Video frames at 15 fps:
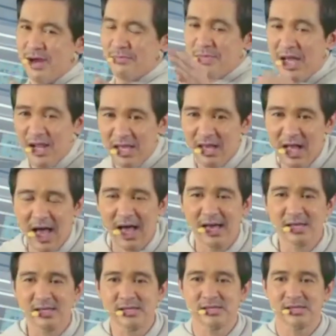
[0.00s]
I'm telling you
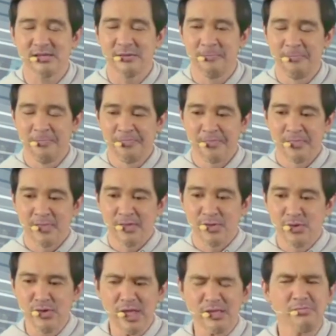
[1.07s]
guys,
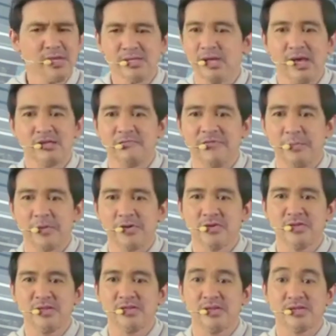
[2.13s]
do not miss a lot of
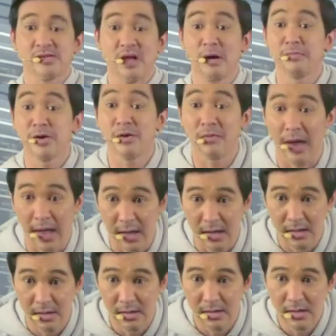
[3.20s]
opportunities come your way.
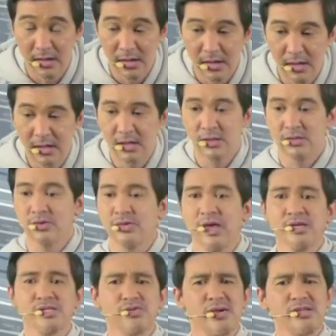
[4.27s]

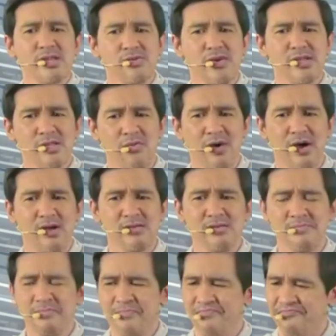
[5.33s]
Today is
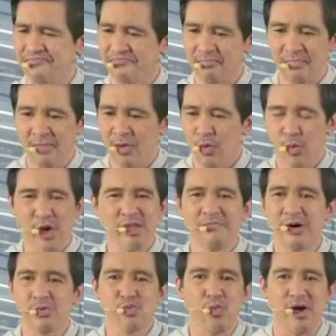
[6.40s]
2021. We had
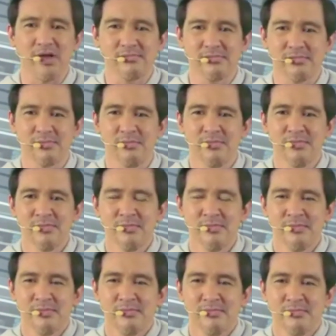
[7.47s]
about what?
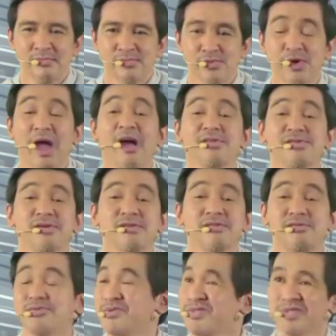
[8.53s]

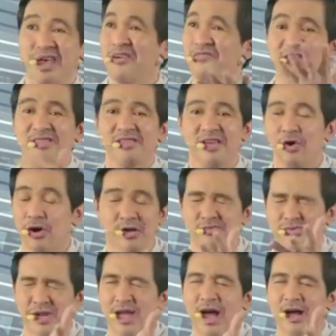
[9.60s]
370 or
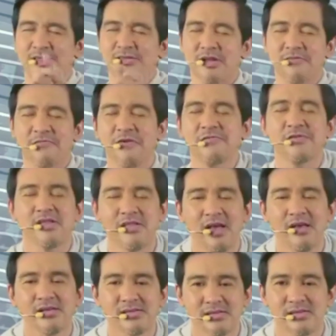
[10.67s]
350
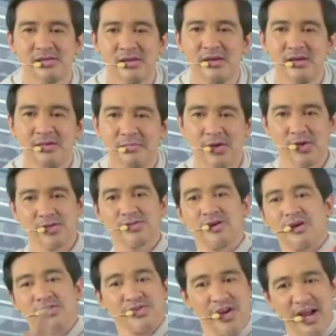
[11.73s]
days, because
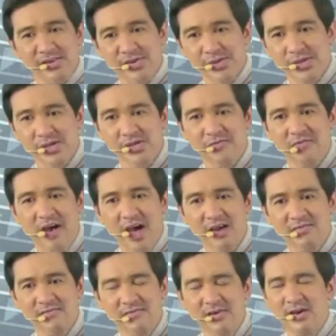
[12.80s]
there are
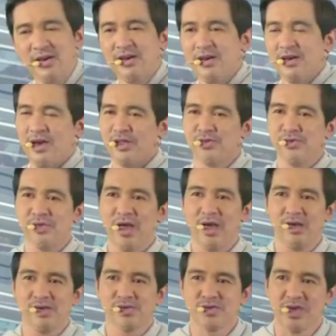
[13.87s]
365. And
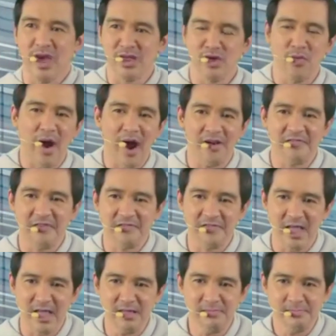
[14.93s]
today is January
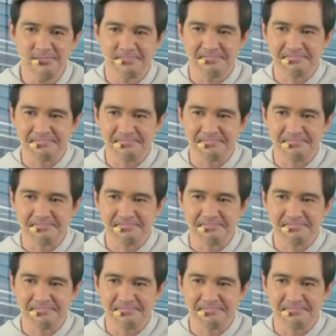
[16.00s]
15.